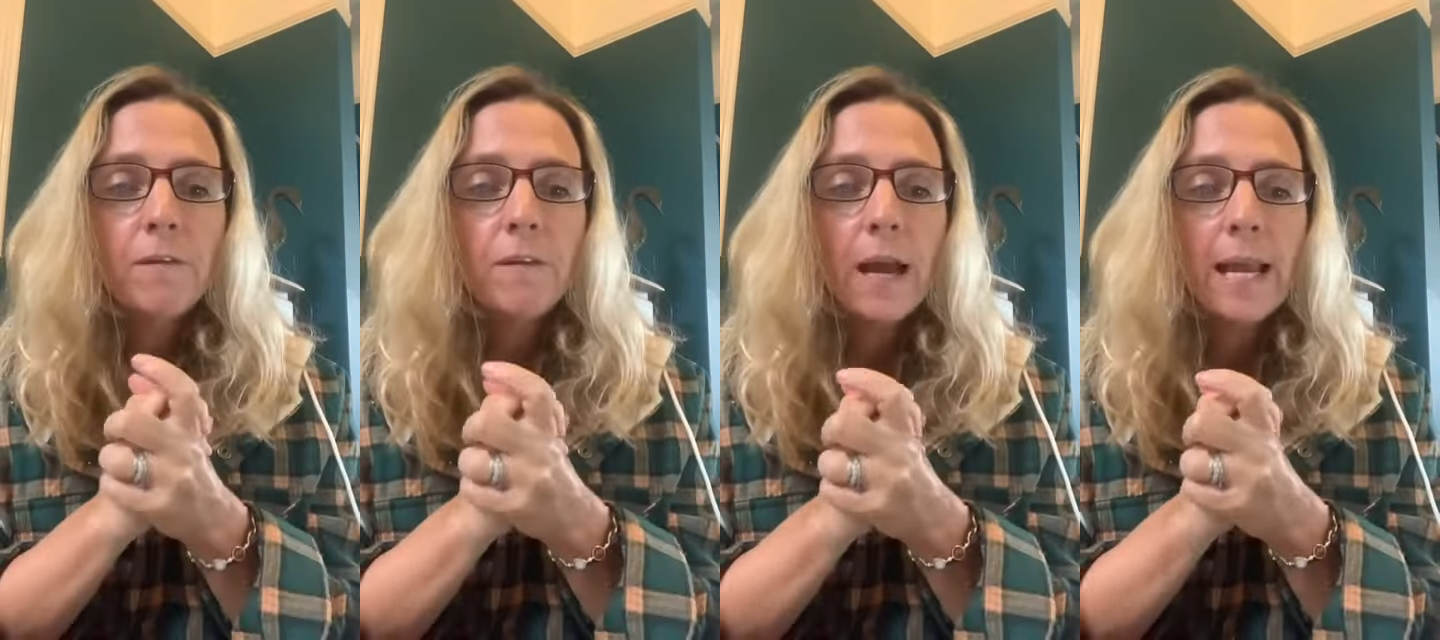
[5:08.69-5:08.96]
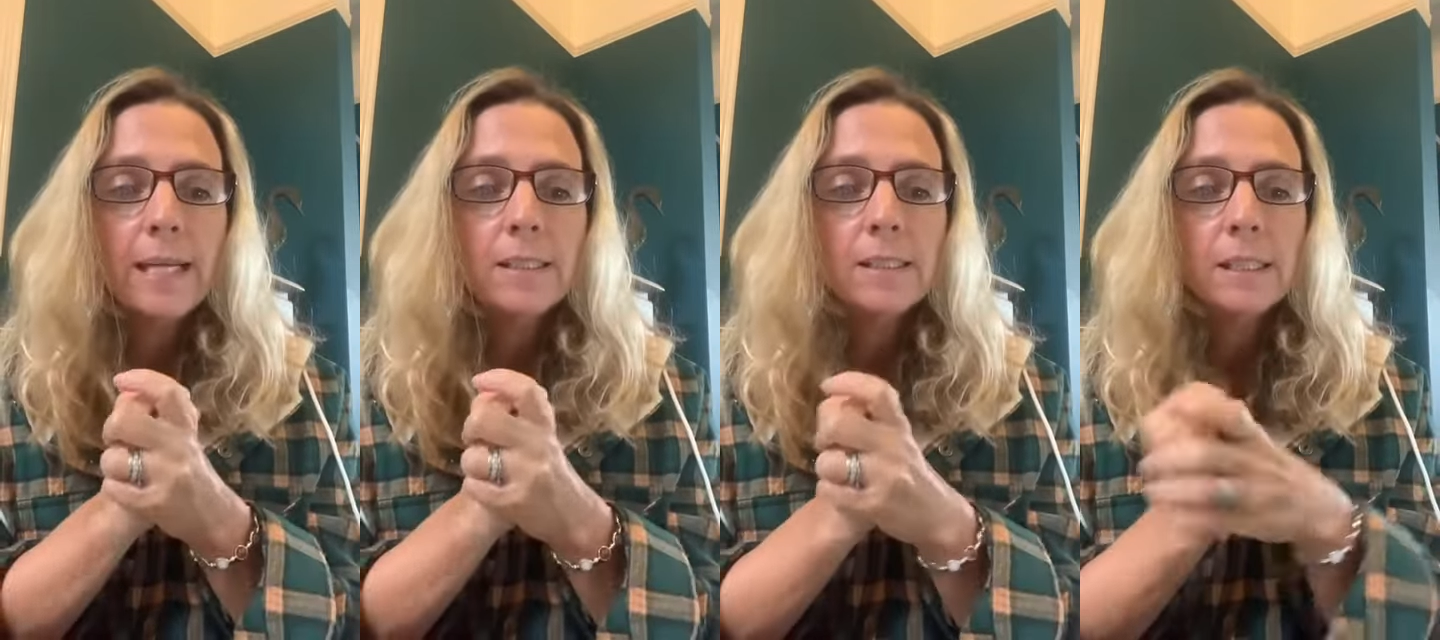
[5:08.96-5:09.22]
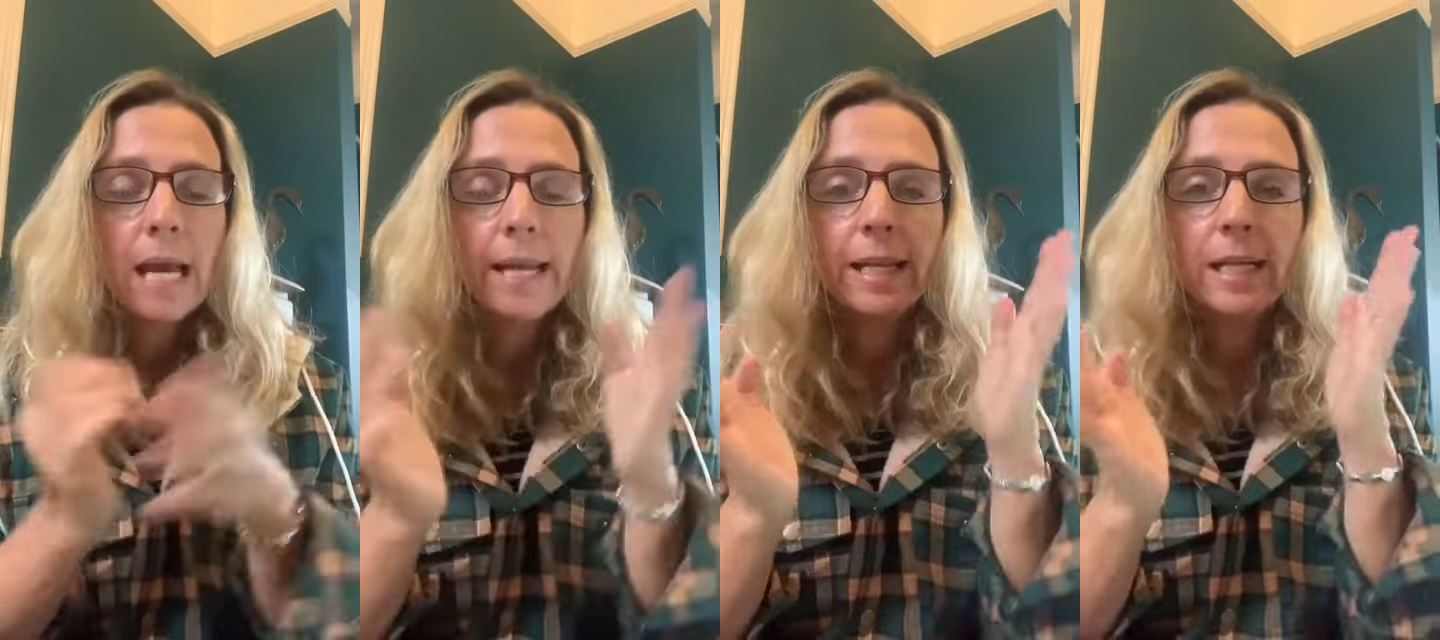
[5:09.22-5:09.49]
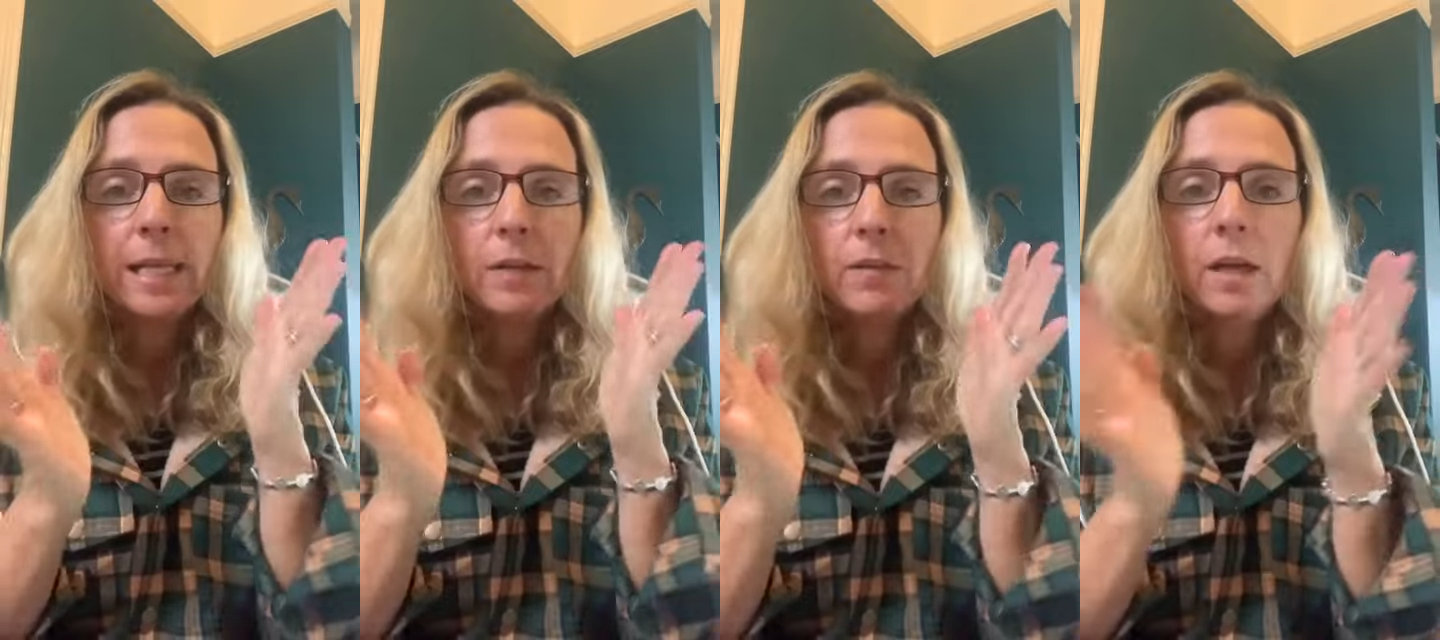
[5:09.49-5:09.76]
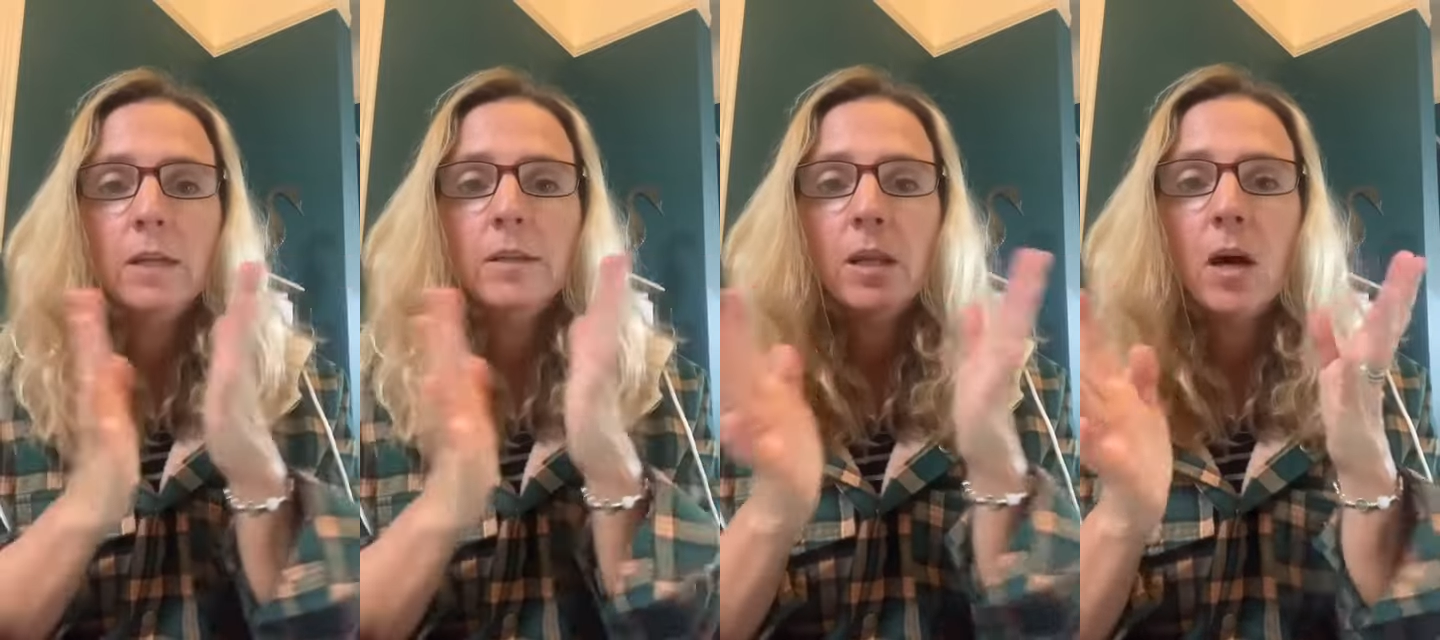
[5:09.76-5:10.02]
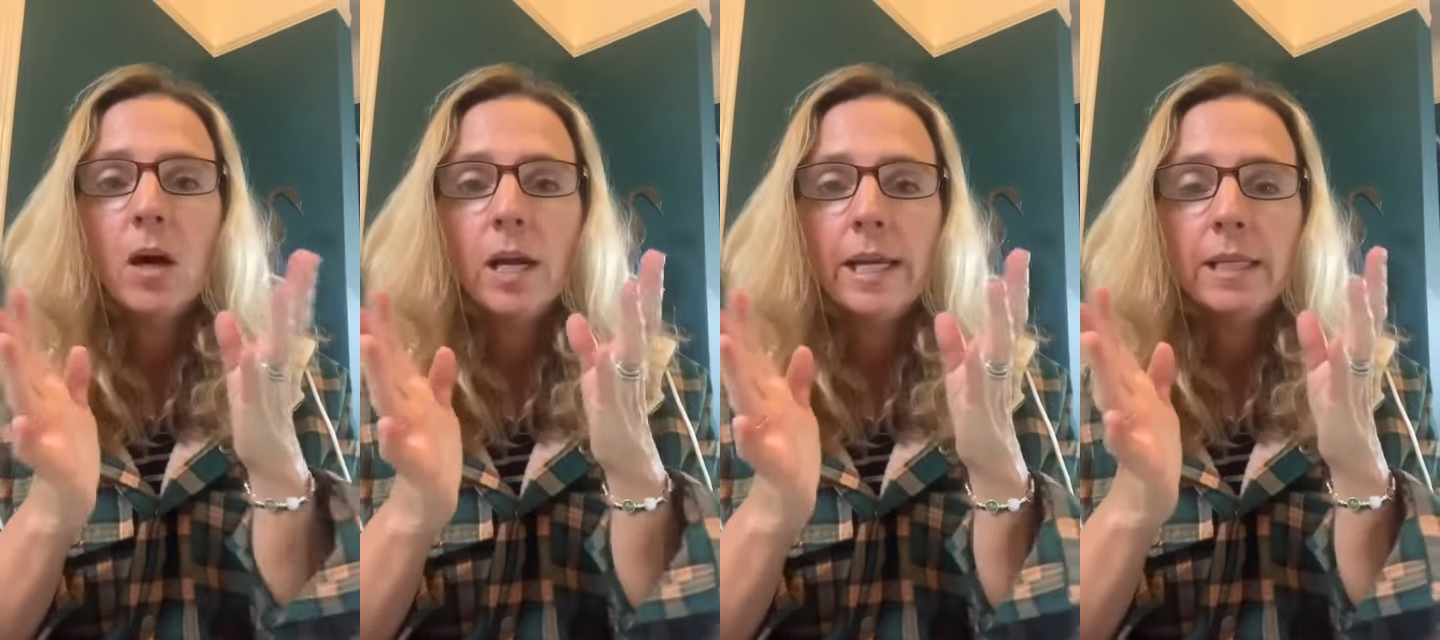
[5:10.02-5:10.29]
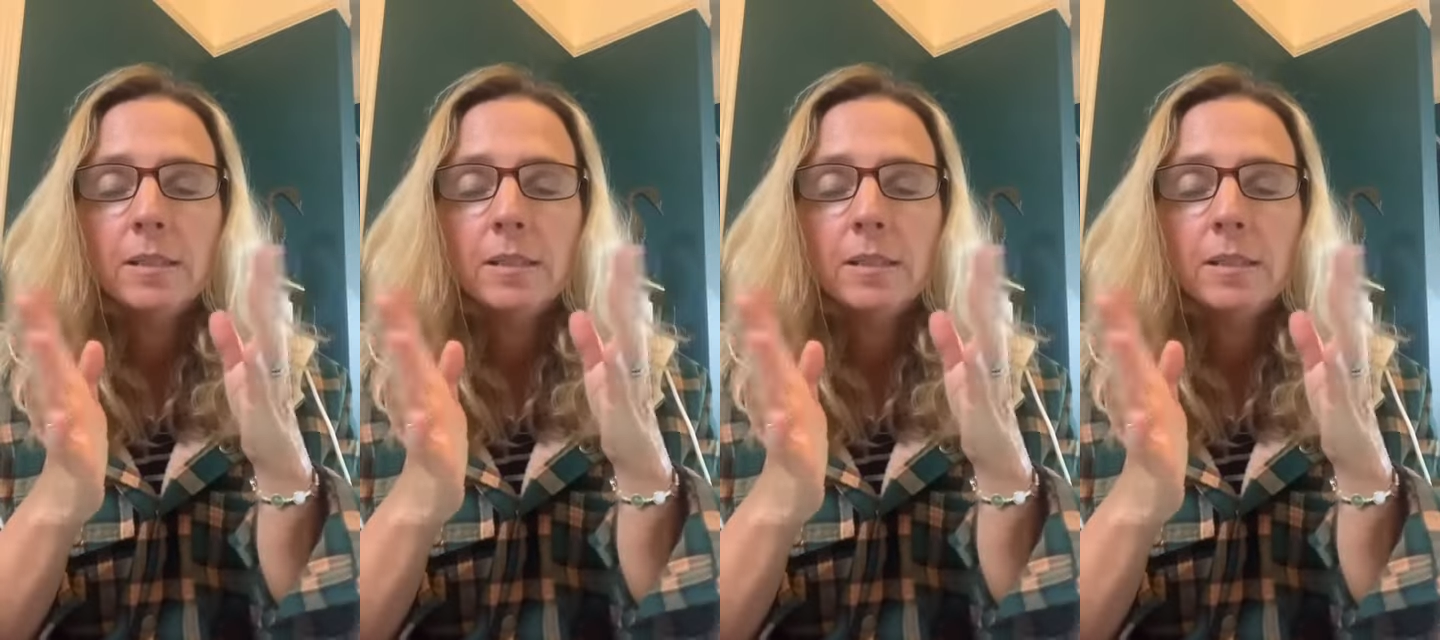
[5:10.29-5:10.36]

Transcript: face and leave it at night,